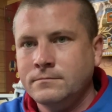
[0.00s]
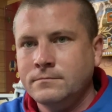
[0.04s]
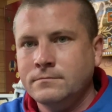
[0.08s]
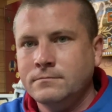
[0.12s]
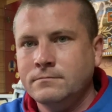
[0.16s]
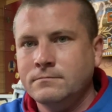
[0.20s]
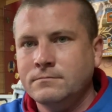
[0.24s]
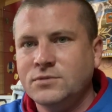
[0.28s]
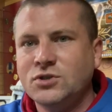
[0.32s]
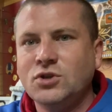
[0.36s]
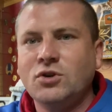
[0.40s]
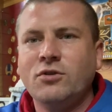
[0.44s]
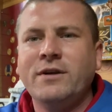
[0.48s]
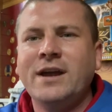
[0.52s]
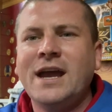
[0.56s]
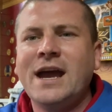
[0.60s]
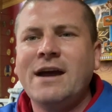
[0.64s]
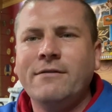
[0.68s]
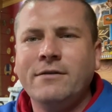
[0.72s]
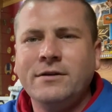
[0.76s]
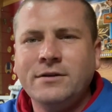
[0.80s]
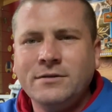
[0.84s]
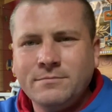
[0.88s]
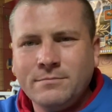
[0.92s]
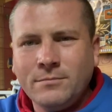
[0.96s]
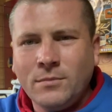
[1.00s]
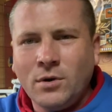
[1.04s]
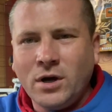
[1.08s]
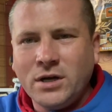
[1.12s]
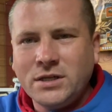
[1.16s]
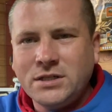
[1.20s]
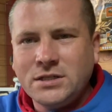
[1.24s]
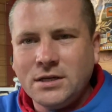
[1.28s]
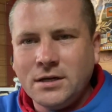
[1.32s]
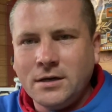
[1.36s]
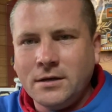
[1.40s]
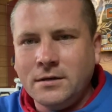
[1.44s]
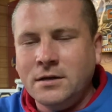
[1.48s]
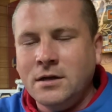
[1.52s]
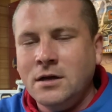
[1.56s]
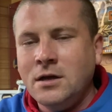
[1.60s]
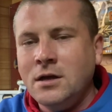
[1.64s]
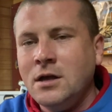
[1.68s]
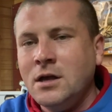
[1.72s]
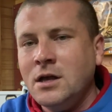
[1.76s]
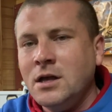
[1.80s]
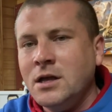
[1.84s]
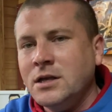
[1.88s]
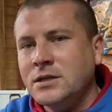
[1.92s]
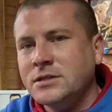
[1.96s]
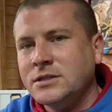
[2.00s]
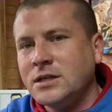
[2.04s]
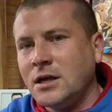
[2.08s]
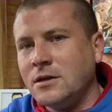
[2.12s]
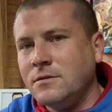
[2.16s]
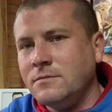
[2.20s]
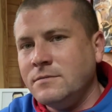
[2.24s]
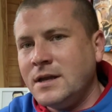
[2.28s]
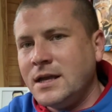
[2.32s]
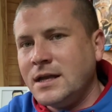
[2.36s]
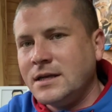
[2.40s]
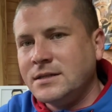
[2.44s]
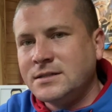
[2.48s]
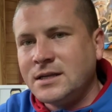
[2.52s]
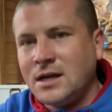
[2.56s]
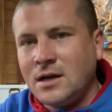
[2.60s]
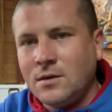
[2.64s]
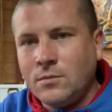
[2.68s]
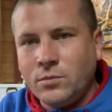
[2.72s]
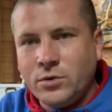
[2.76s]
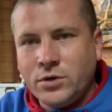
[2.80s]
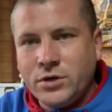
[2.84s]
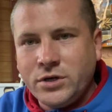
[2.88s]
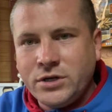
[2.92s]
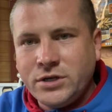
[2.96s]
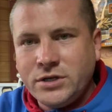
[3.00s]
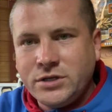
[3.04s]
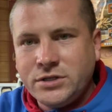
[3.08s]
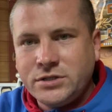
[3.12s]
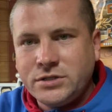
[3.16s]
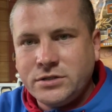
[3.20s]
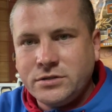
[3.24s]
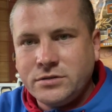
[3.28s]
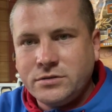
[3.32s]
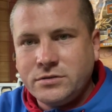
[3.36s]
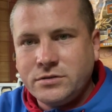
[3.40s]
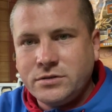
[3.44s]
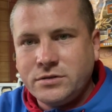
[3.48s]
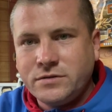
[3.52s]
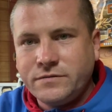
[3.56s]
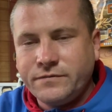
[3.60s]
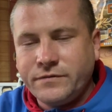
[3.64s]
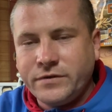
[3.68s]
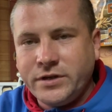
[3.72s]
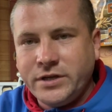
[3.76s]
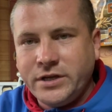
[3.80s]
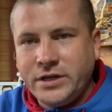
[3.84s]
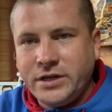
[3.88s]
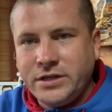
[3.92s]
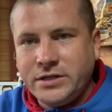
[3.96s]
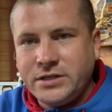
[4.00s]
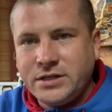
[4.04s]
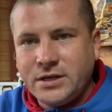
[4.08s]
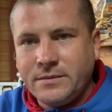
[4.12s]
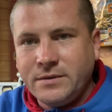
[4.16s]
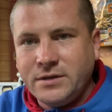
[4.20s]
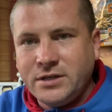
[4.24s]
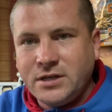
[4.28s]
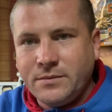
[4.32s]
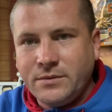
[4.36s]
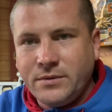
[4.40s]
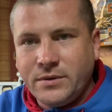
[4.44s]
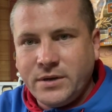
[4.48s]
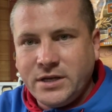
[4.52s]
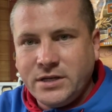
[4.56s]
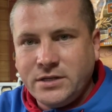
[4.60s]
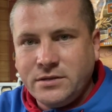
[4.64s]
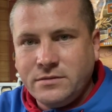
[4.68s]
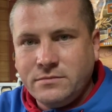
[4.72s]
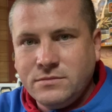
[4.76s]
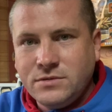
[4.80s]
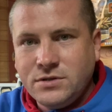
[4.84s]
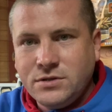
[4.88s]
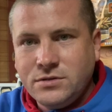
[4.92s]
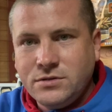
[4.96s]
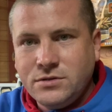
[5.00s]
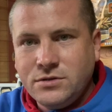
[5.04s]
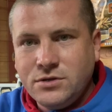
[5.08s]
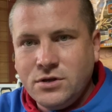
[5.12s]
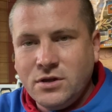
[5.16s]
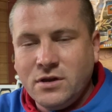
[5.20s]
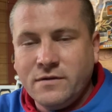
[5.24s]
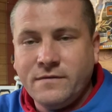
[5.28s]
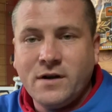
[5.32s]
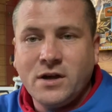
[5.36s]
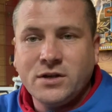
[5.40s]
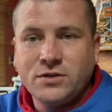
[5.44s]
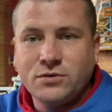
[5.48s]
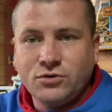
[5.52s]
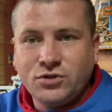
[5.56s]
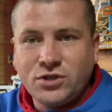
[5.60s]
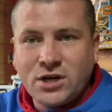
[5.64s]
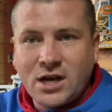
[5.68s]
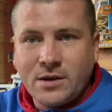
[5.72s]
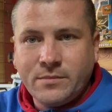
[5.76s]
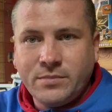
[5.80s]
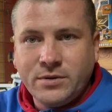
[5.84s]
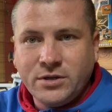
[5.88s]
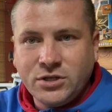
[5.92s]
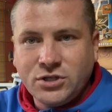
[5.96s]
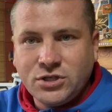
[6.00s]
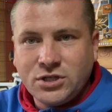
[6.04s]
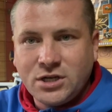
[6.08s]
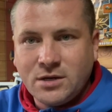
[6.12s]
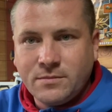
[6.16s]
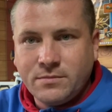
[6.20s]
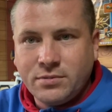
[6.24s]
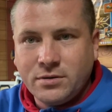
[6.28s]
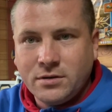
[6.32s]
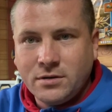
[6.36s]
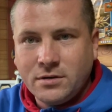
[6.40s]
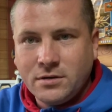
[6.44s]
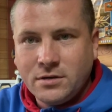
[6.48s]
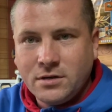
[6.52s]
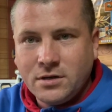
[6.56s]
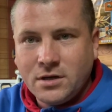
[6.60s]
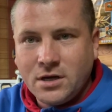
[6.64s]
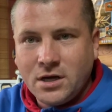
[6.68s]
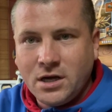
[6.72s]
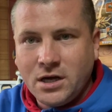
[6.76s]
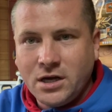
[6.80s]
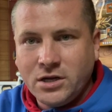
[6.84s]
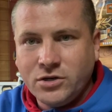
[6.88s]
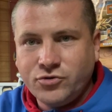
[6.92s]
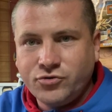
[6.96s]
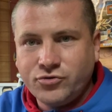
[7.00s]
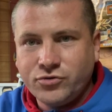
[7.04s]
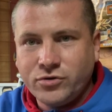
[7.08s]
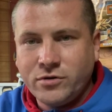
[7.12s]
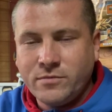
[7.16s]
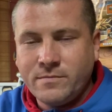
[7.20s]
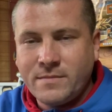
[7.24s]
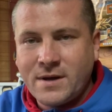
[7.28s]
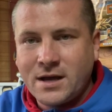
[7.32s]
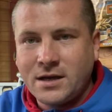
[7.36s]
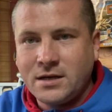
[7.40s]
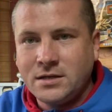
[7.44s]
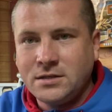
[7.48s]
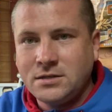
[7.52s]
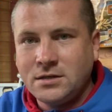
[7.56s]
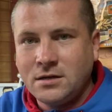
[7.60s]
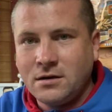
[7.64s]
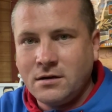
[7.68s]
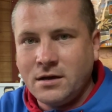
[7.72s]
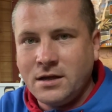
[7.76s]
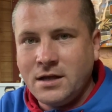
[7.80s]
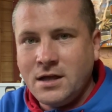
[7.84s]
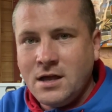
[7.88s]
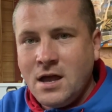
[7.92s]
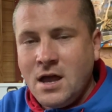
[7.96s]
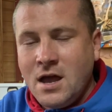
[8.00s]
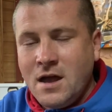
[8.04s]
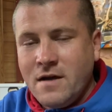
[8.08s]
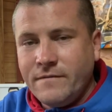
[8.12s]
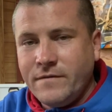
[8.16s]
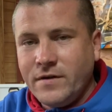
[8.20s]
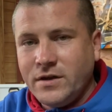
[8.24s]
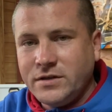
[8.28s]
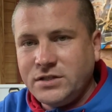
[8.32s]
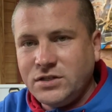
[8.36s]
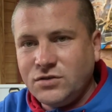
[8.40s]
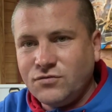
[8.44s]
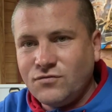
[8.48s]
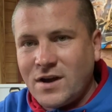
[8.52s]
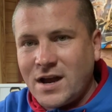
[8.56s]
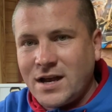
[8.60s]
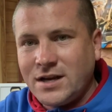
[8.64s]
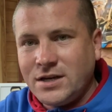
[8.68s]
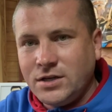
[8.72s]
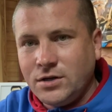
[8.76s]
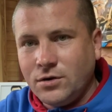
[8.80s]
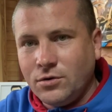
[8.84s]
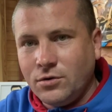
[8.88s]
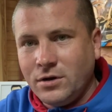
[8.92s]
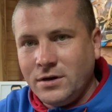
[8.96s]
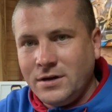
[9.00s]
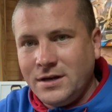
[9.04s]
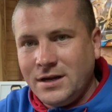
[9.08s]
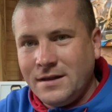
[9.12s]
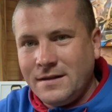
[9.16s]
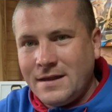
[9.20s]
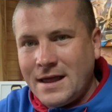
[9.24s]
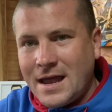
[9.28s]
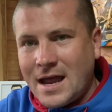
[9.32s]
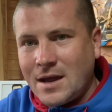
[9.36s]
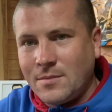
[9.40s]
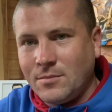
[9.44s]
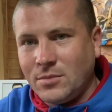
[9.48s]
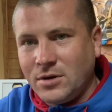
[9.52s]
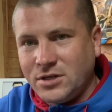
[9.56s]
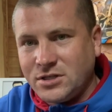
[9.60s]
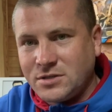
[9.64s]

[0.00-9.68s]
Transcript: Sorry, Aaron, my turn. So next up was for the WWE Universal Championship, Drew McIntyre versus Randy Orton in an ambulance